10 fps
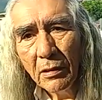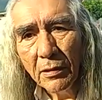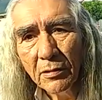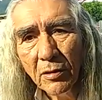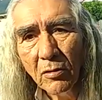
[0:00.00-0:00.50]

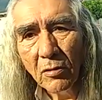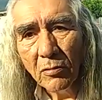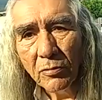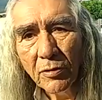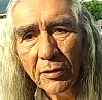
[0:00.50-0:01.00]
And
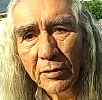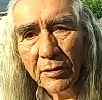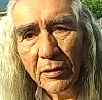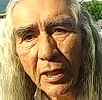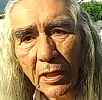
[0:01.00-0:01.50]
so,
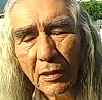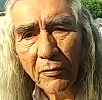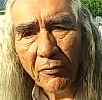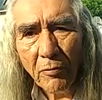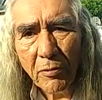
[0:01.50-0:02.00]
kind of look
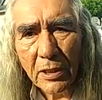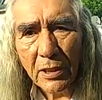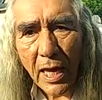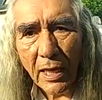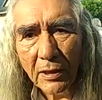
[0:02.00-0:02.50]
forward to
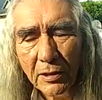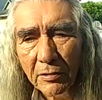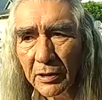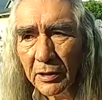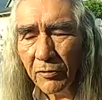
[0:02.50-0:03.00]
that,
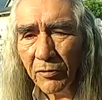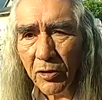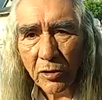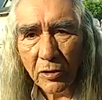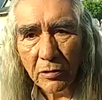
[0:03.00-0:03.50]
in the
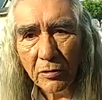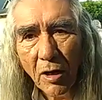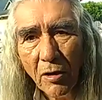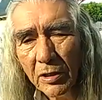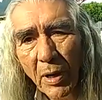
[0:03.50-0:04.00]
future. Who
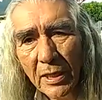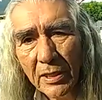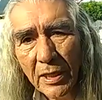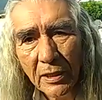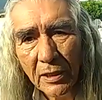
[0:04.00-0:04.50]
knows? It might
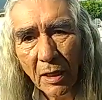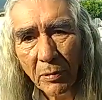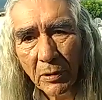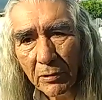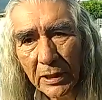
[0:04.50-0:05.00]
take a
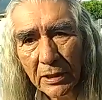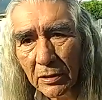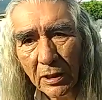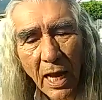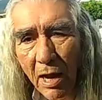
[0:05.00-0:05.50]
couple of weeks
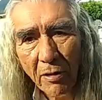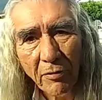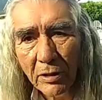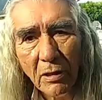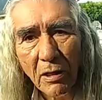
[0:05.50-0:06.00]
or
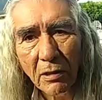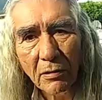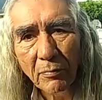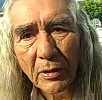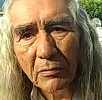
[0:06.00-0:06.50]
however long,
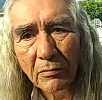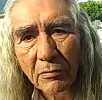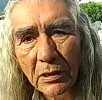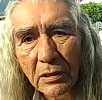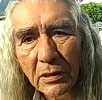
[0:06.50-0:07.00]
but
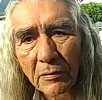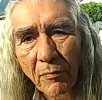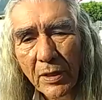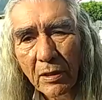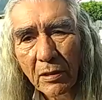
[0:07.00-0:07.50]
we'll
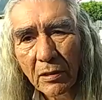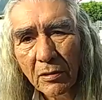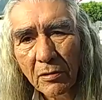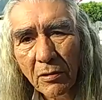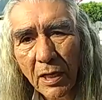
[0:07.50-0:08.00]

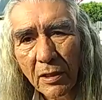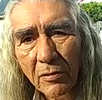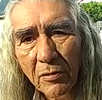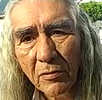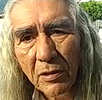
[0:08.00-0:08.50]
try
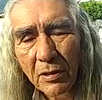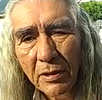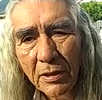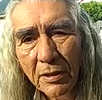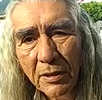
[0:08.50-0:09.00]
to
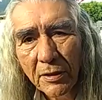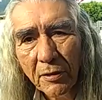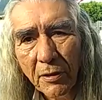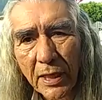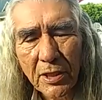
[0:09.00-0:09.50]

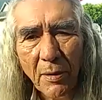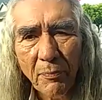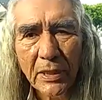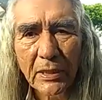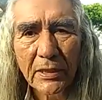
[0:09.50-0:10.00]
create
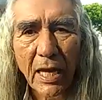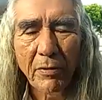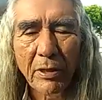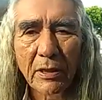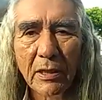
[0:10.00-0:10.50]
something that
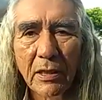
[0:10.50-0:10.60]
would